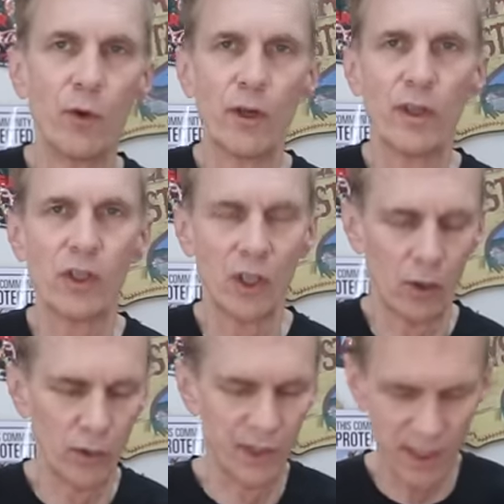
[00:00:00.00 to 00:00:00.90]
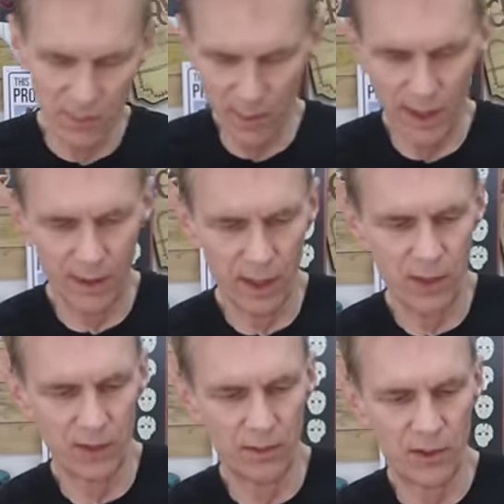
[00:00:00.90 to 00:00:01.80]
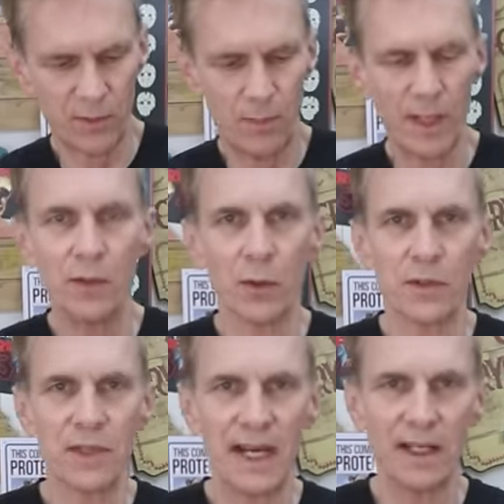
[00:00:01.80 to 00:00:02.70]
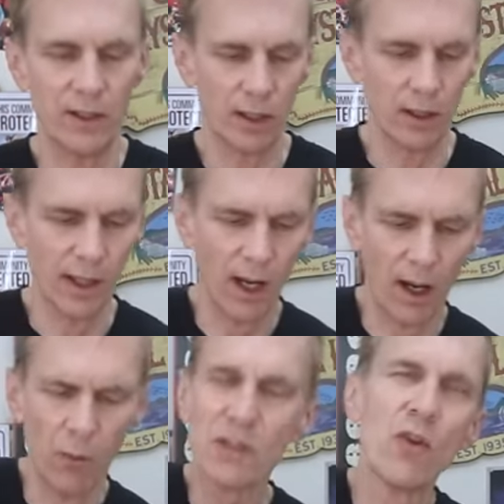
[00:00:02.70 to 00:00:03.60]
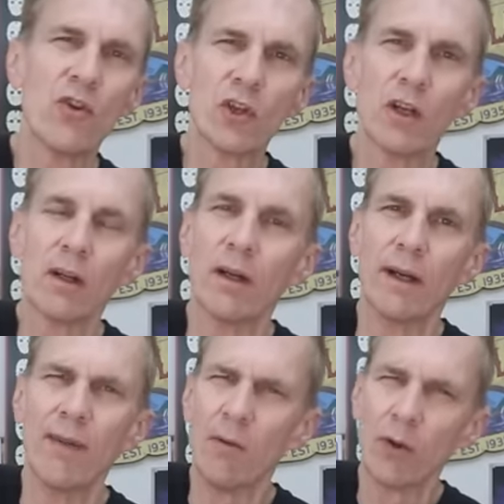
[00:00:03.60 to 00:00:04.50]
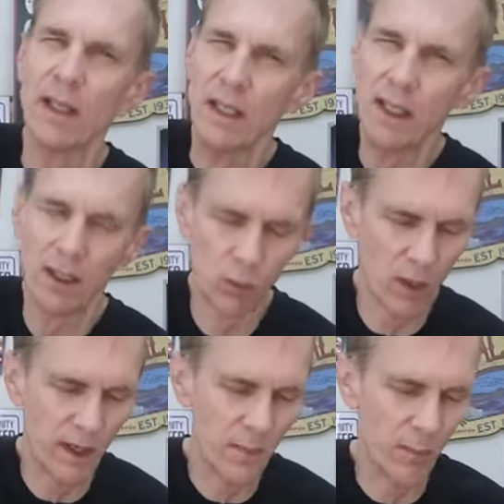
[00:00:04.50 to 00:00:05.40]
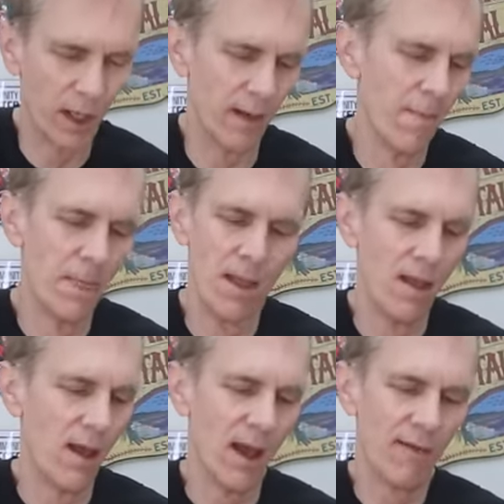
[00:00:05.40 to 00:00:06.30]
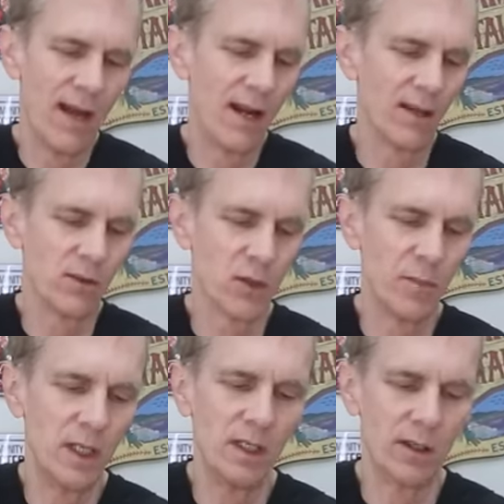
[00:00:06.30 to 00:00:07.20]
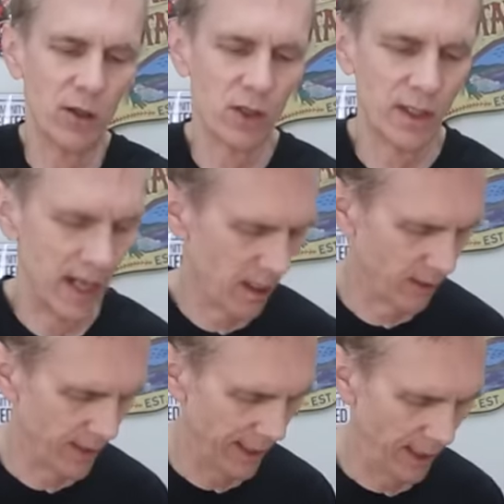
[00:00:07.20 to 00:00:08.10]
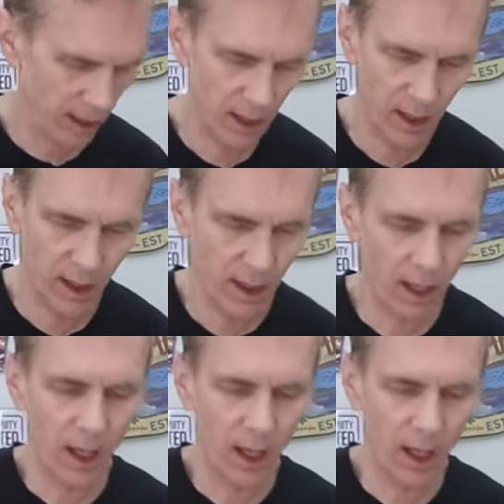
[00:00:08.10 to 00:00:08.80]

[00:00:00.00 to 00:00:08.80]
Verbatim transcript: viewer to the show sent me this spindle sander, and I, I wasn't sure if I really needed one, but I've had it so many years now that